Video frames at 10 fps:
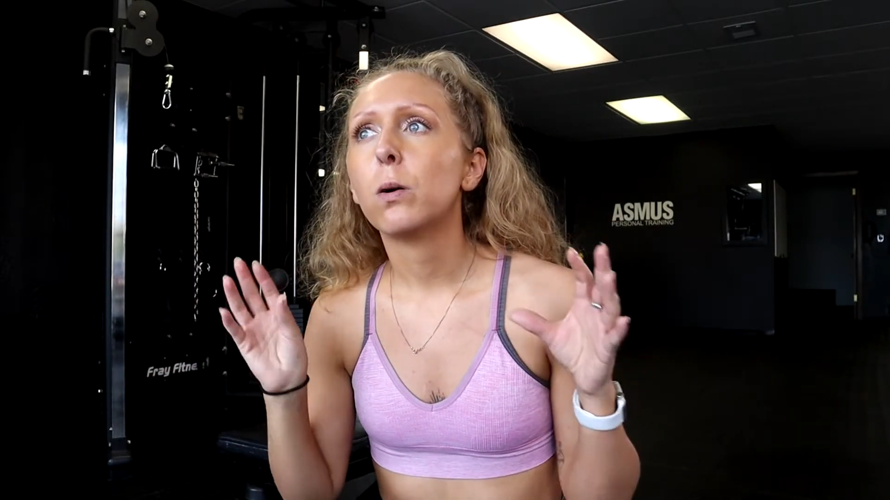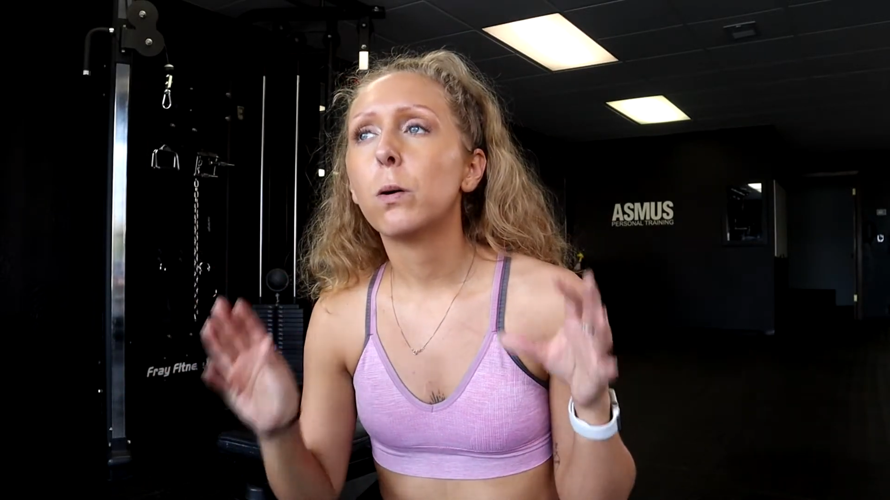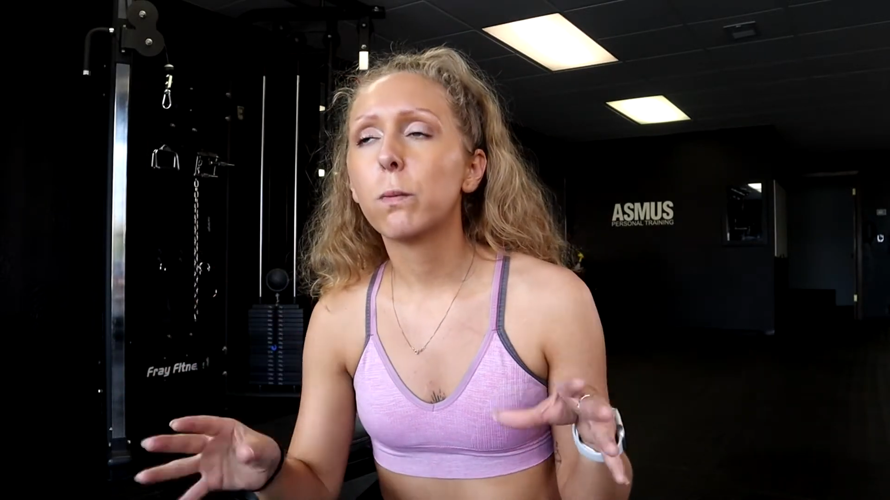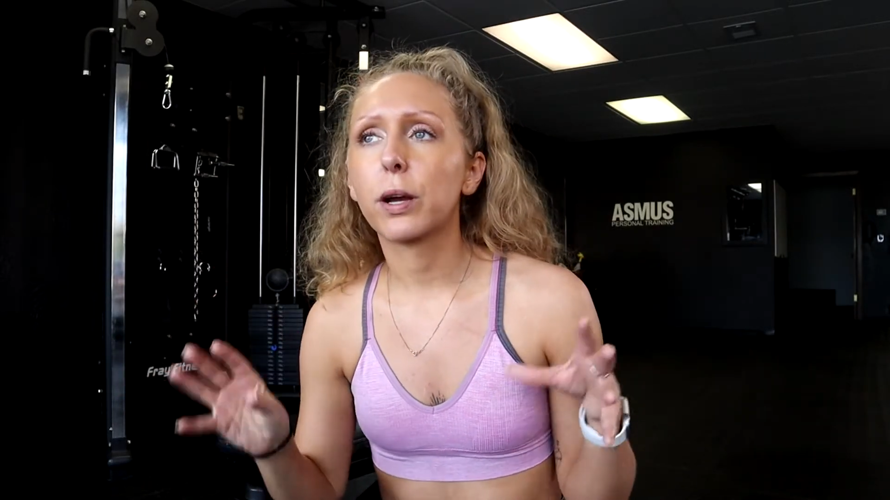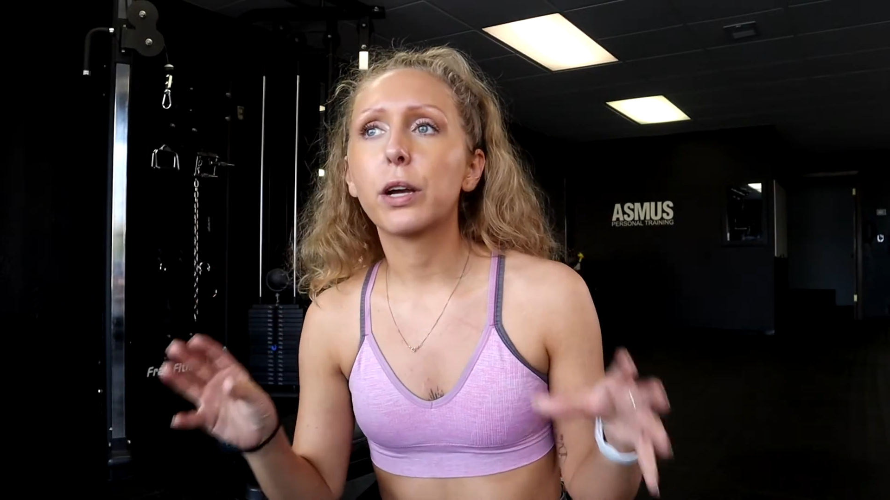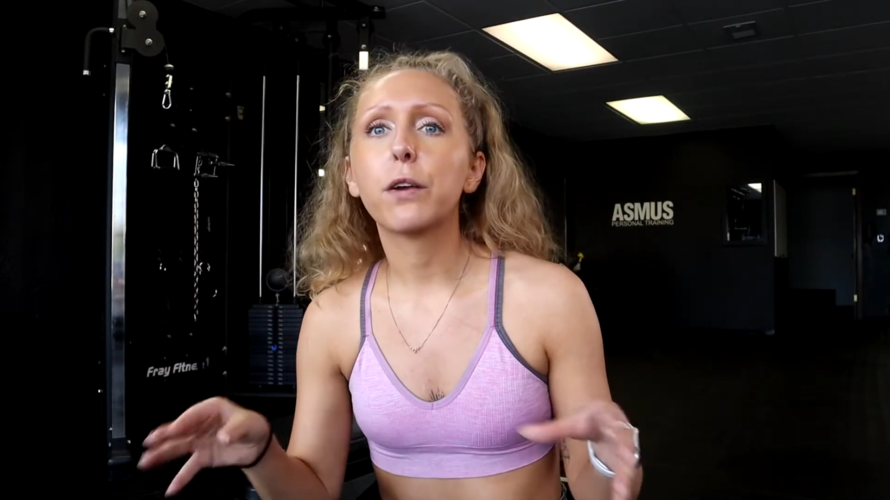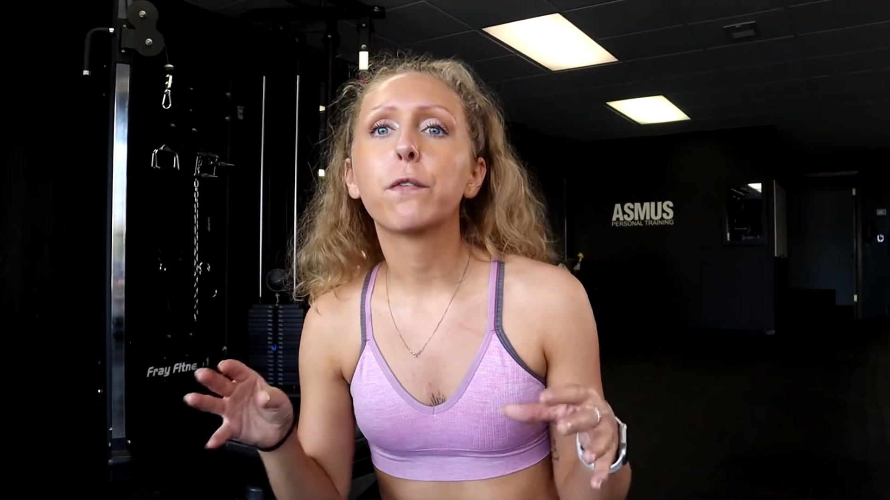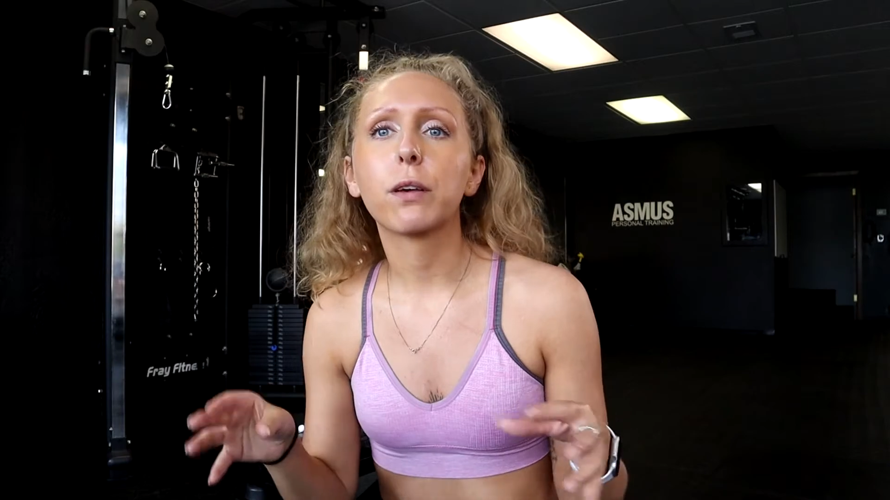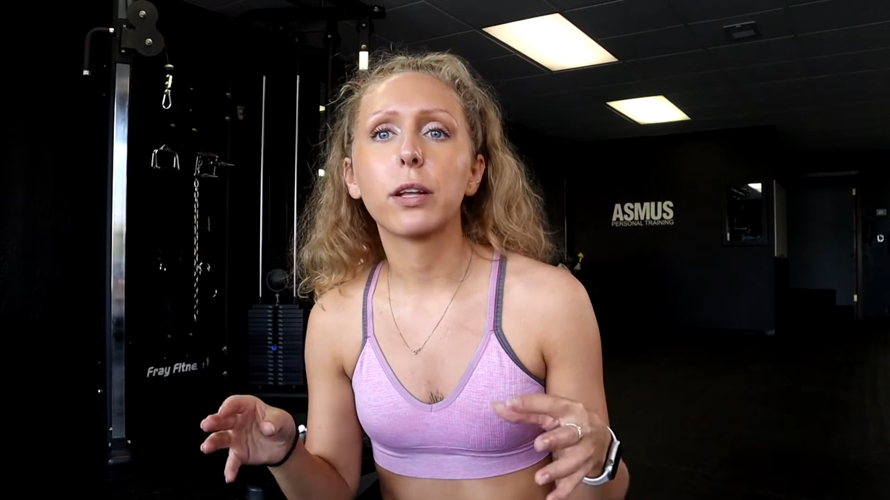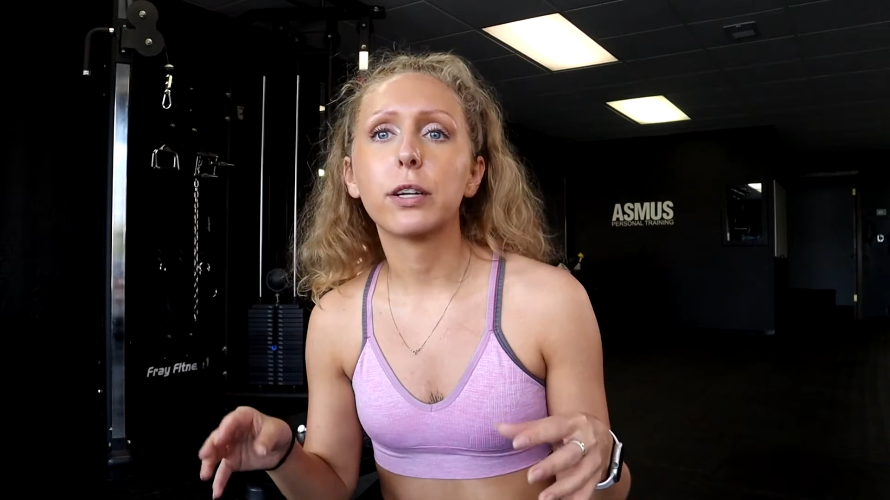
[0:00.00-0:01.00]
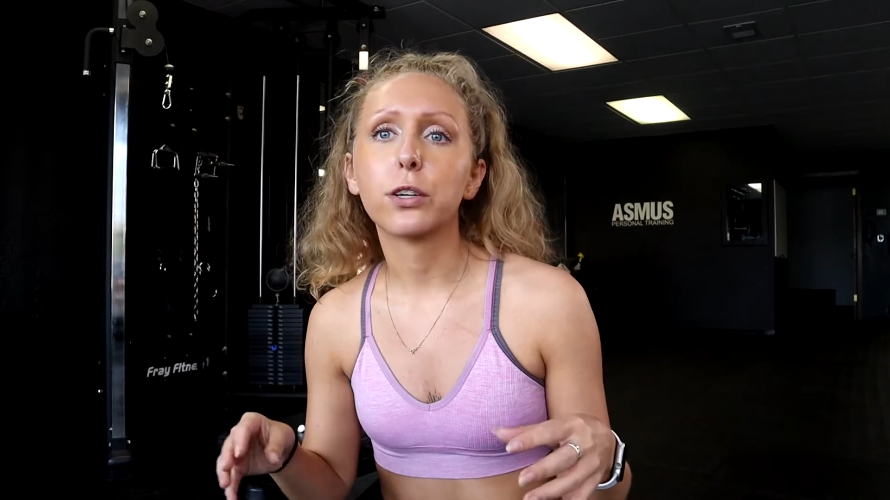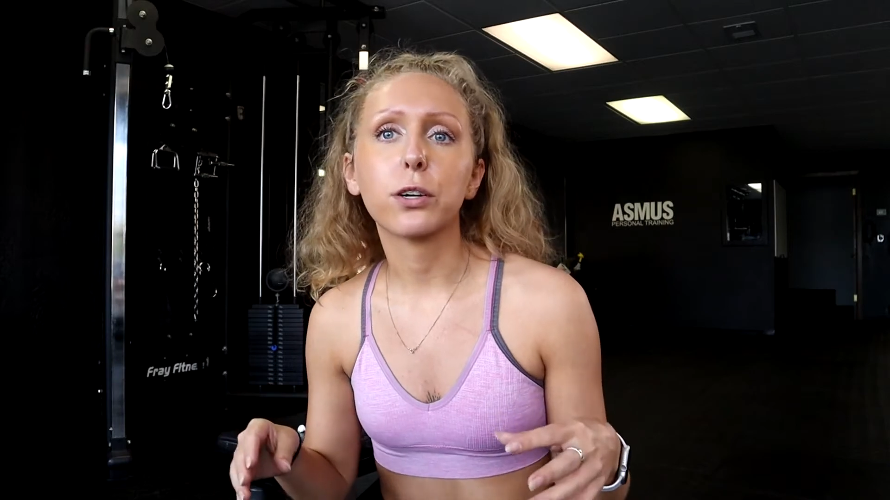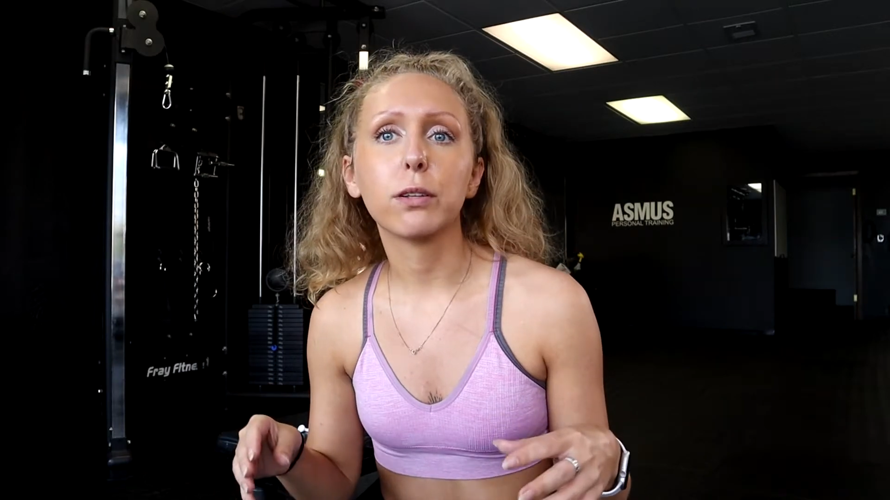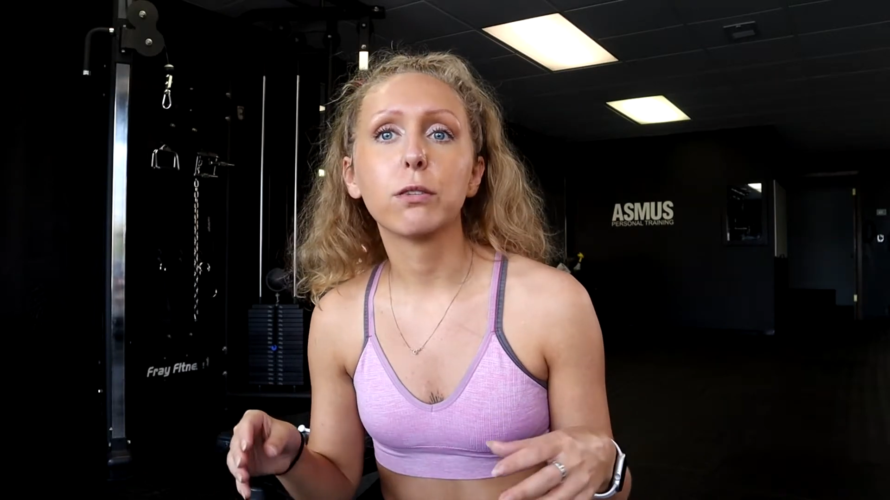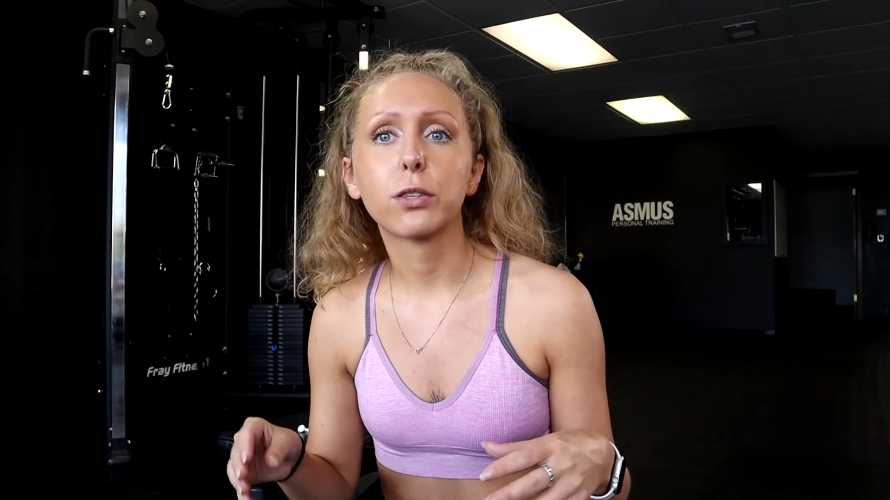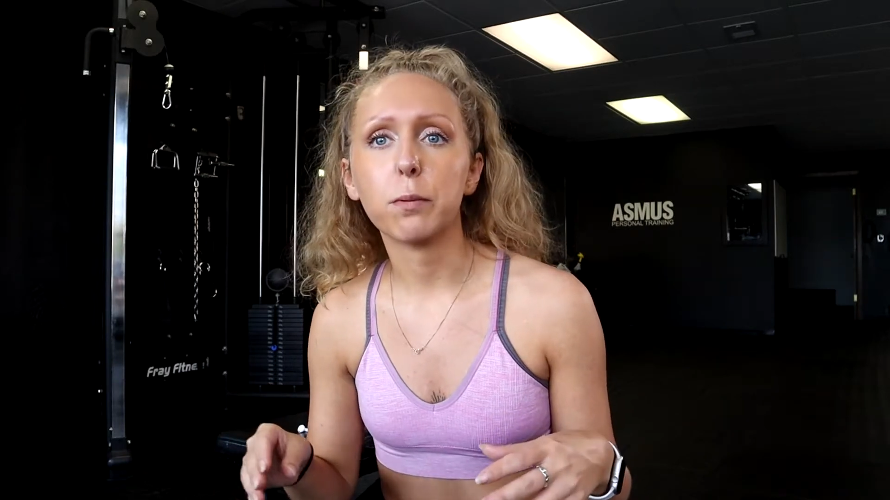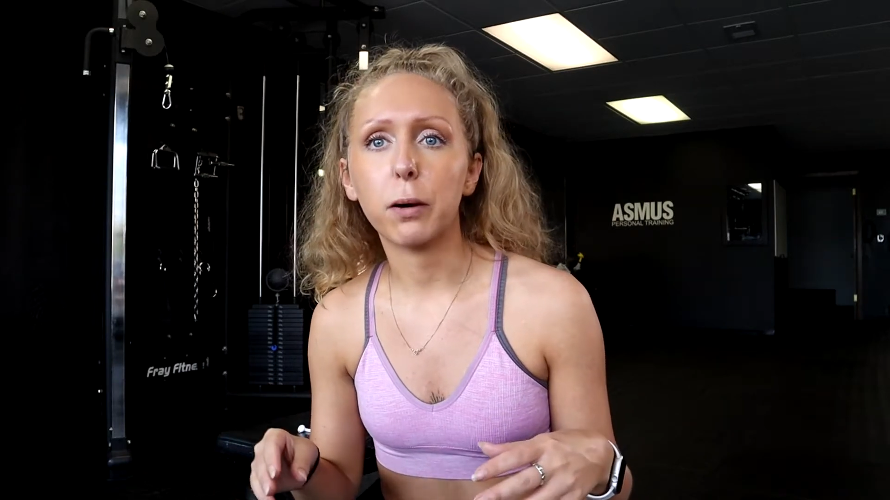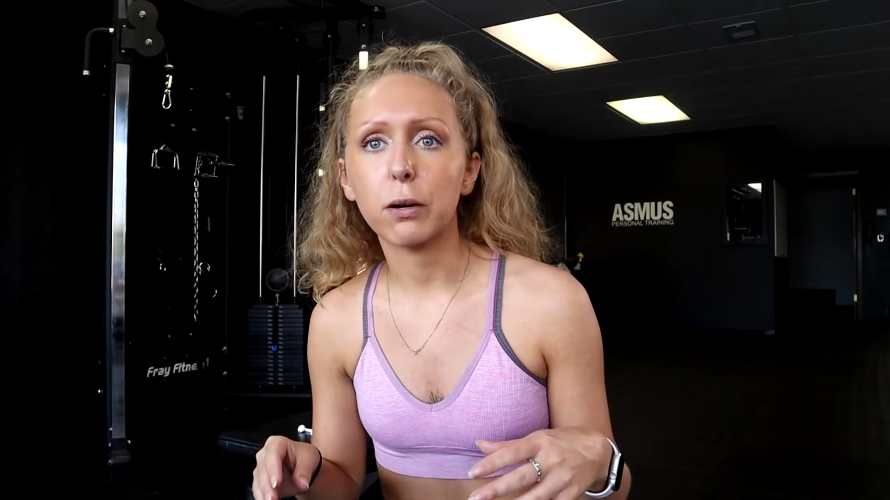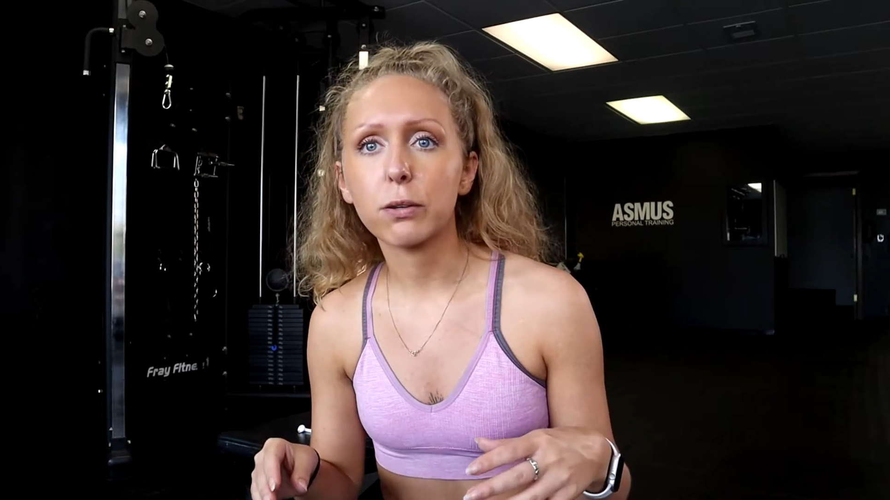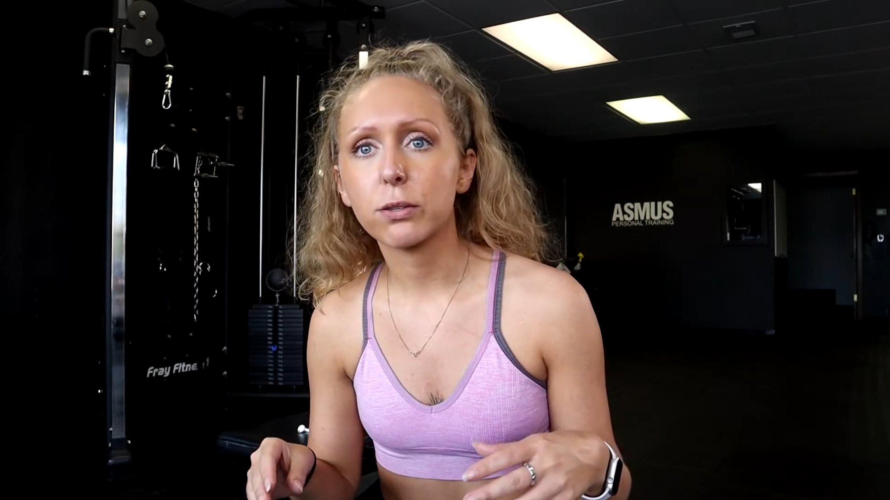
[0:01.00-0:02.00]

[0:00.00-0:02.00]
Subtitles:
where you feel it in your glutes the most.